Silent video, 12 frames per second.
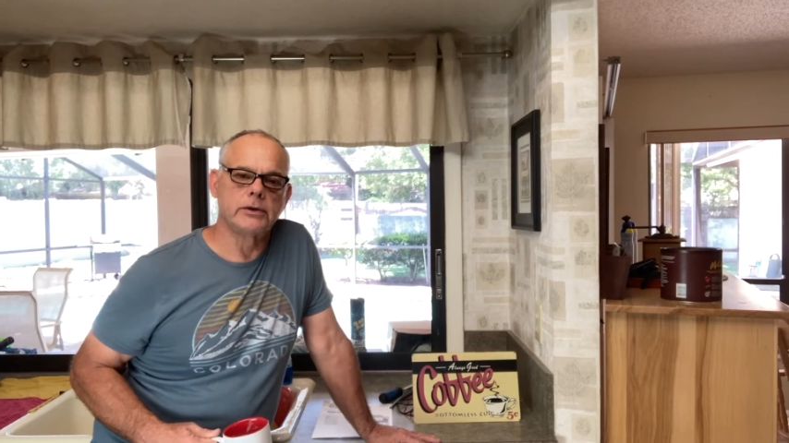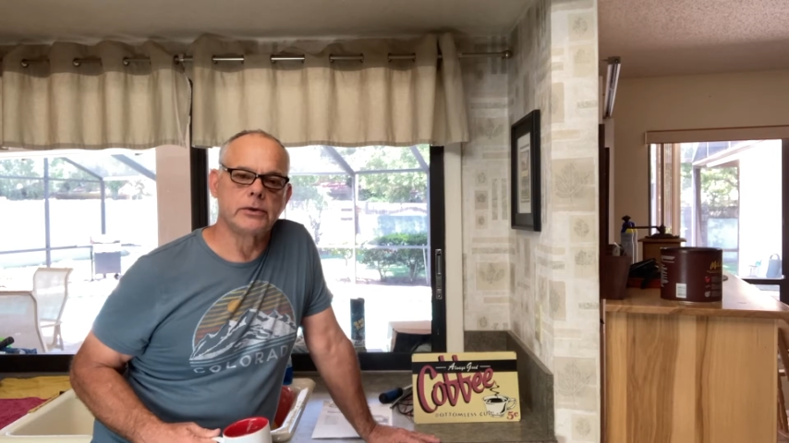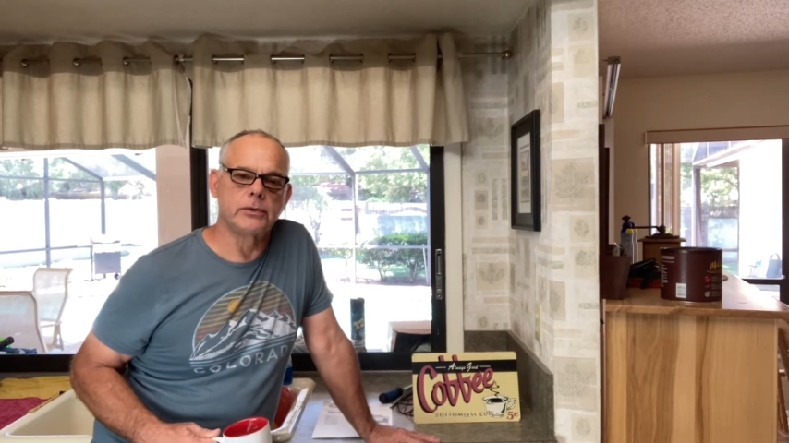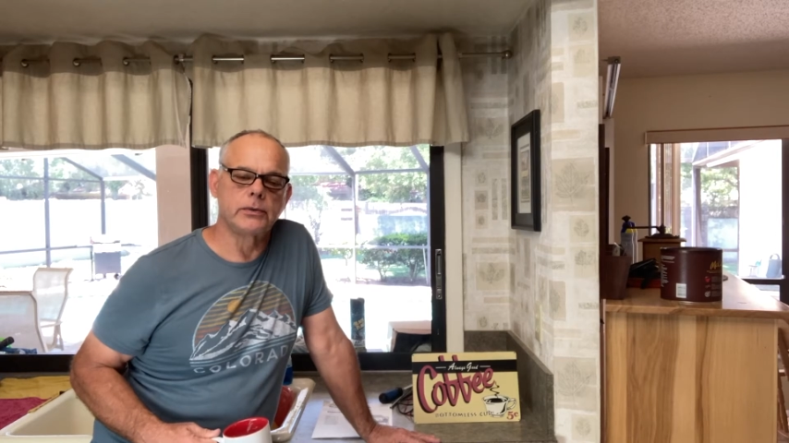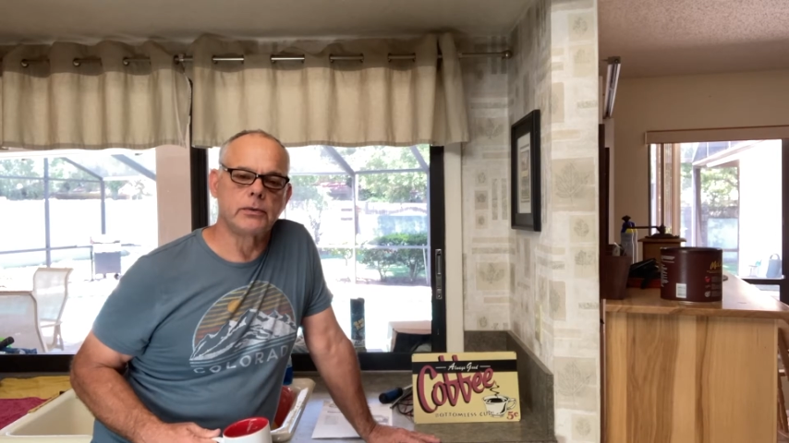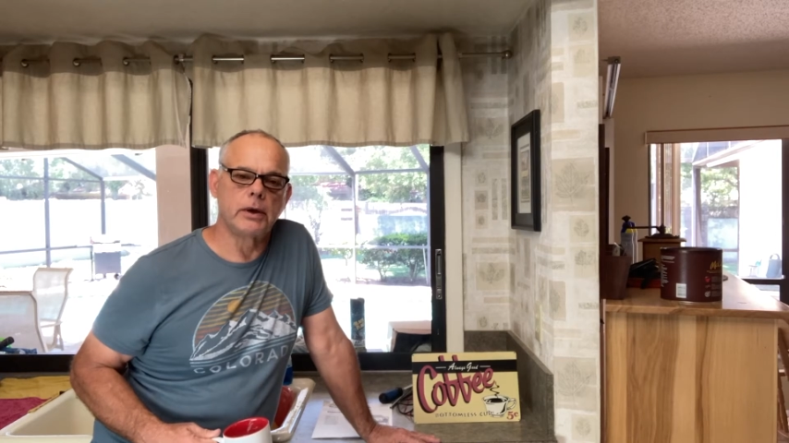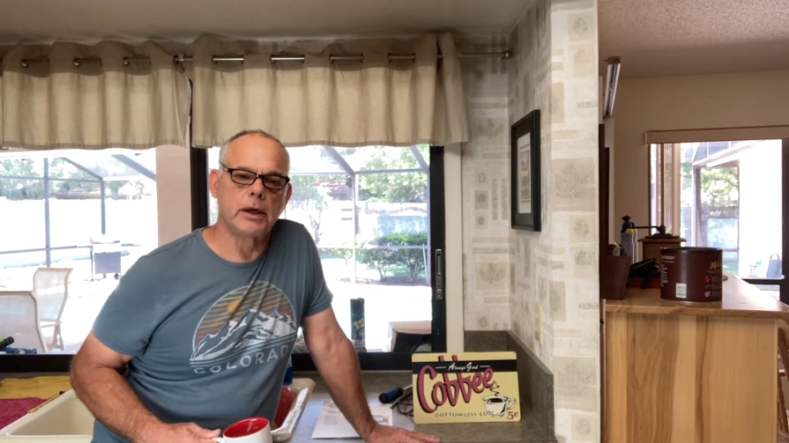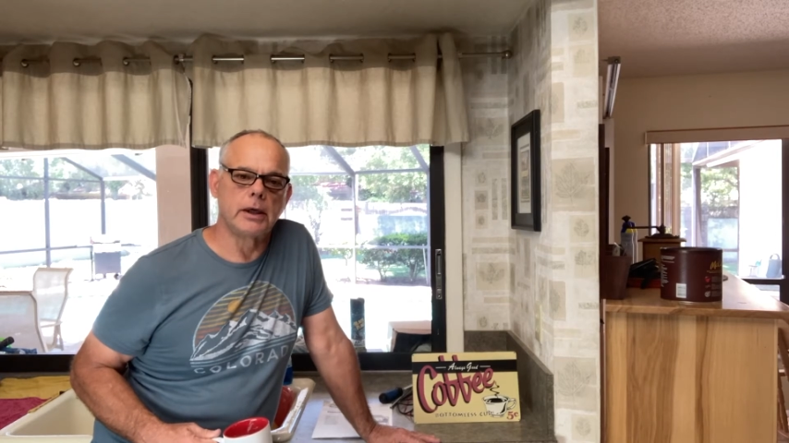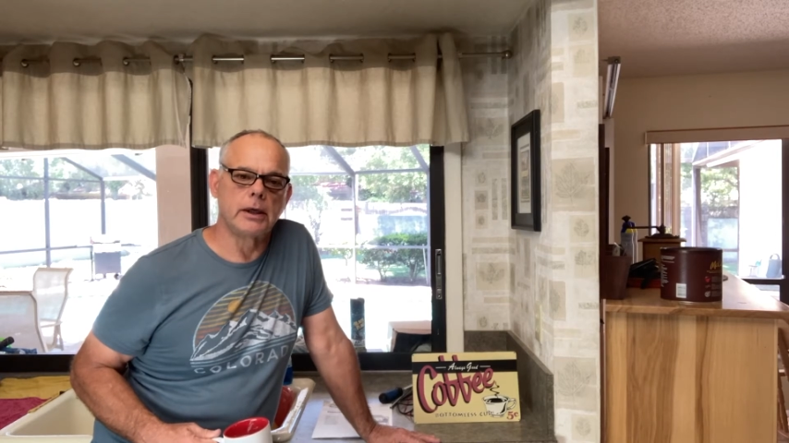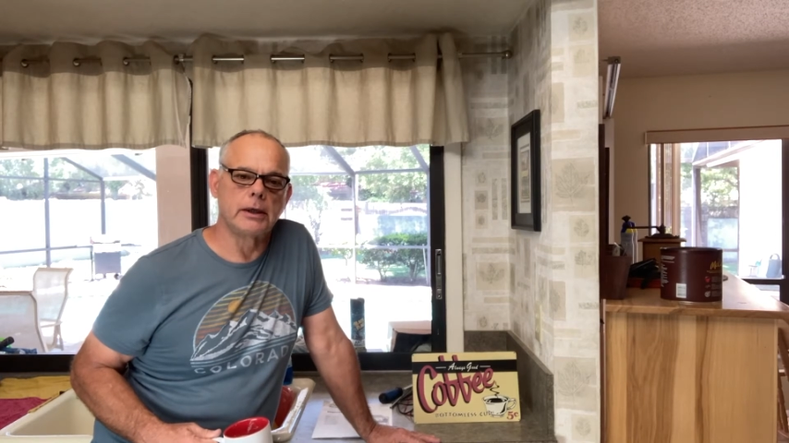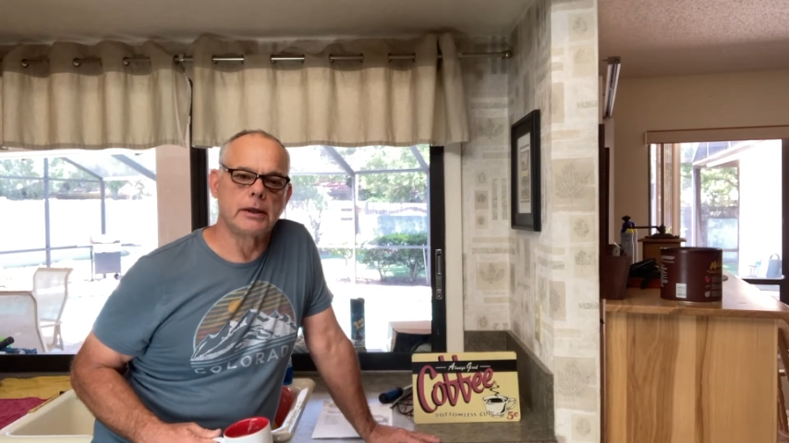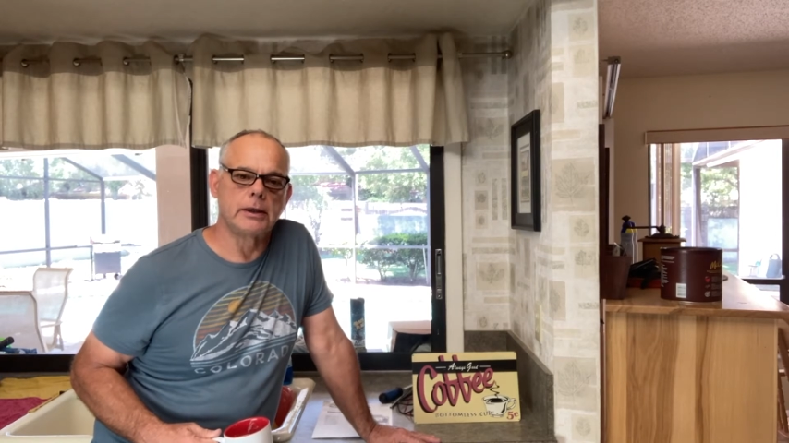to
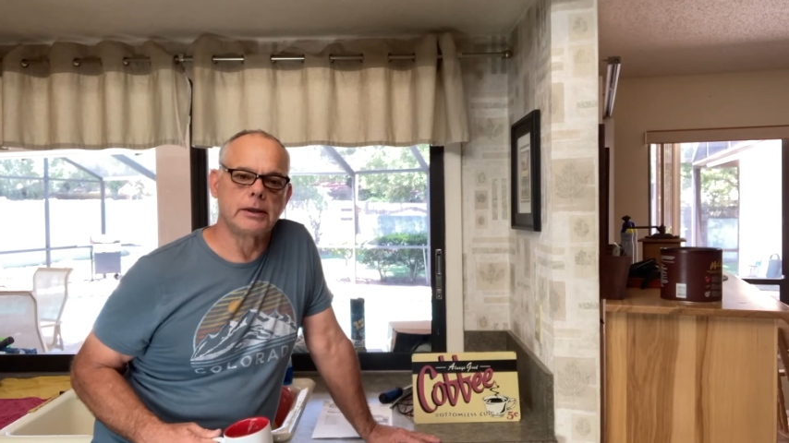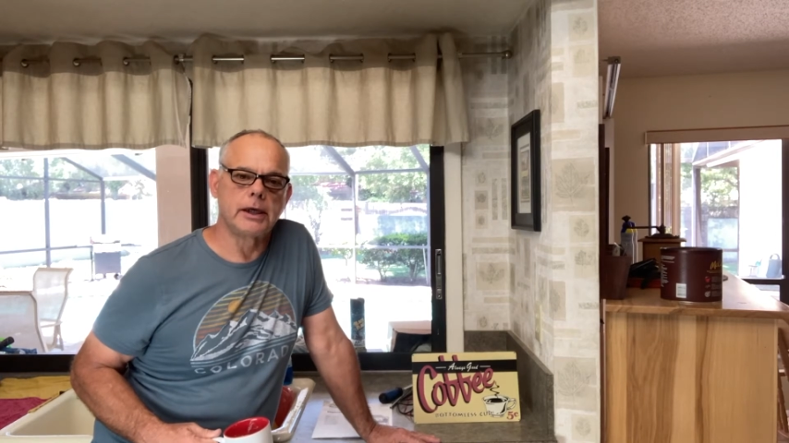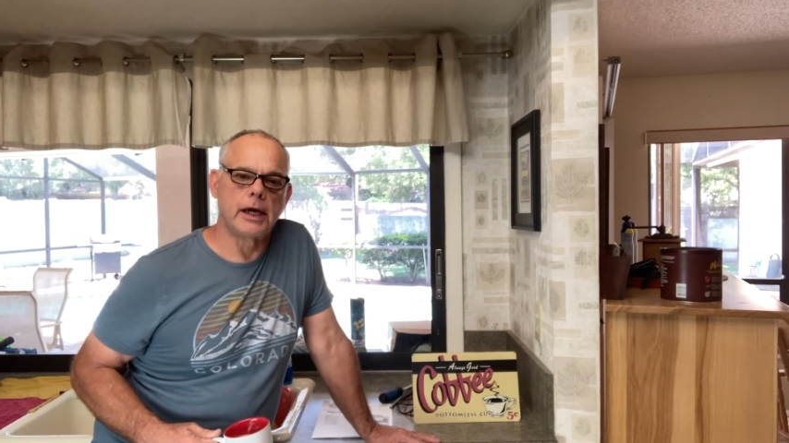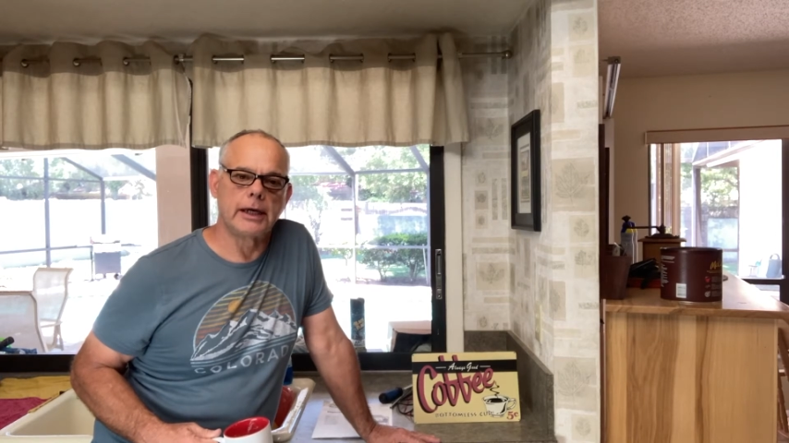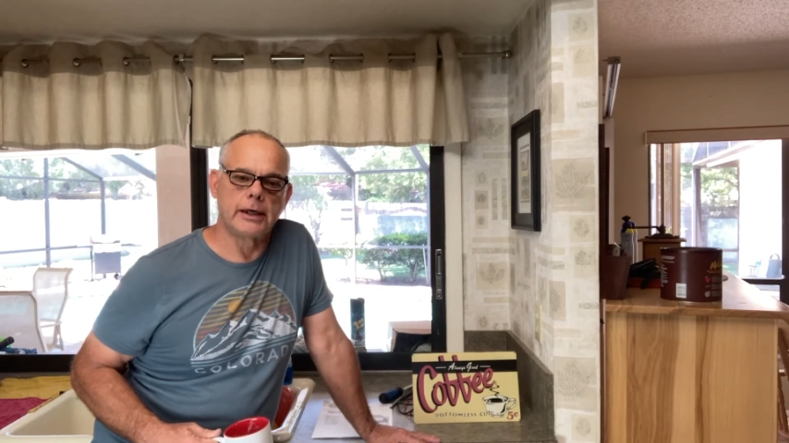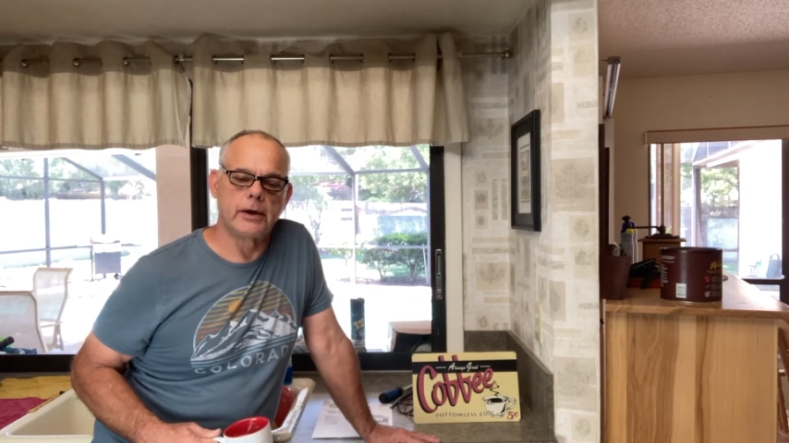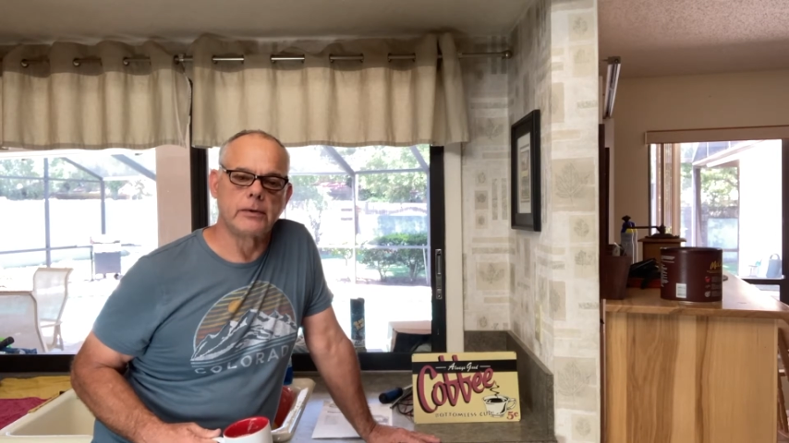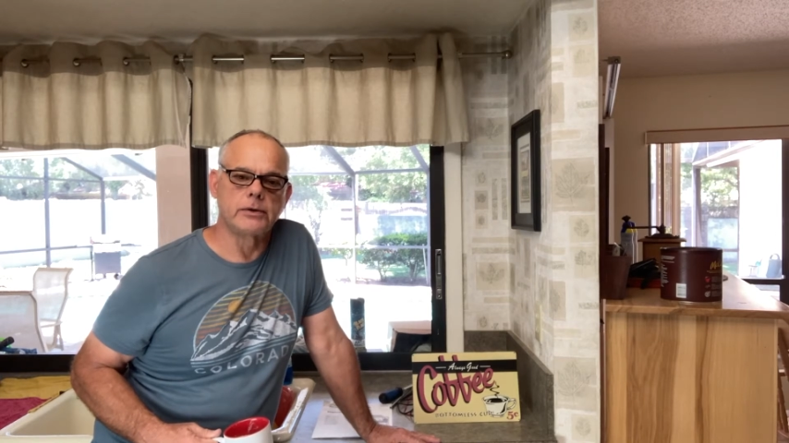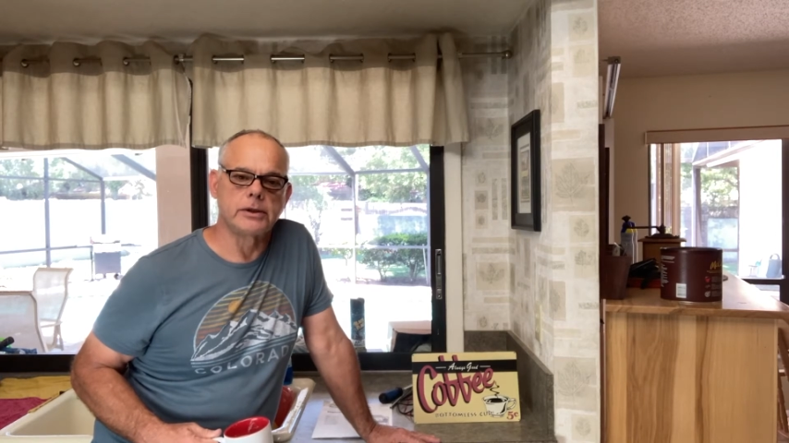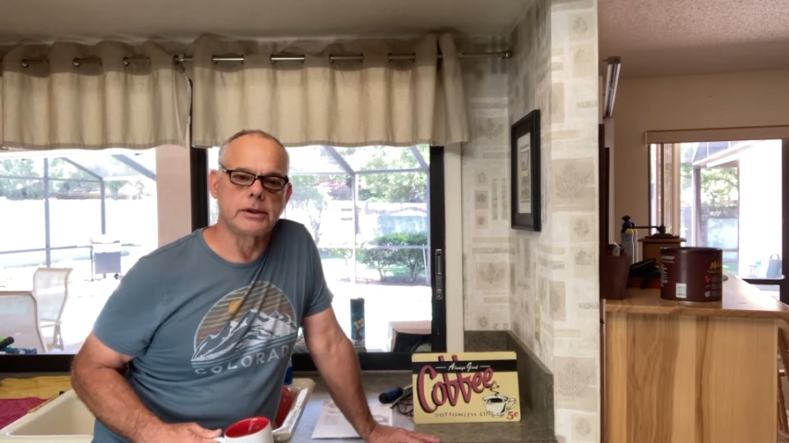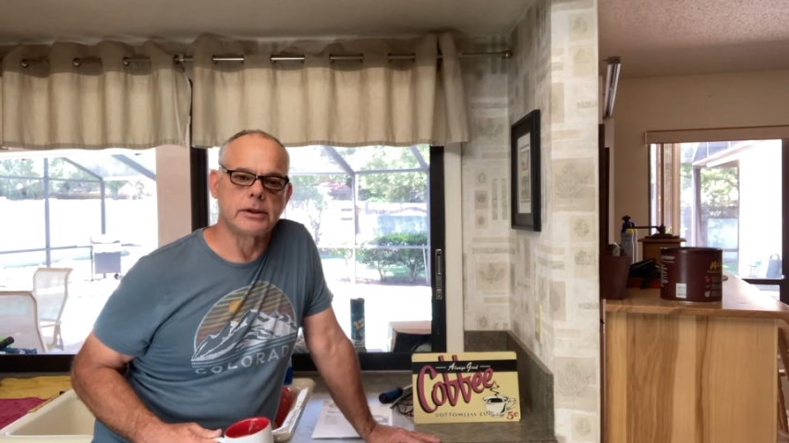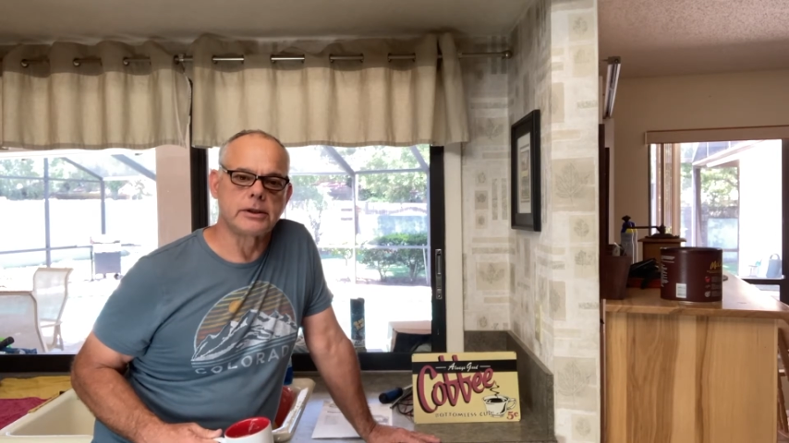uh, diagnose it.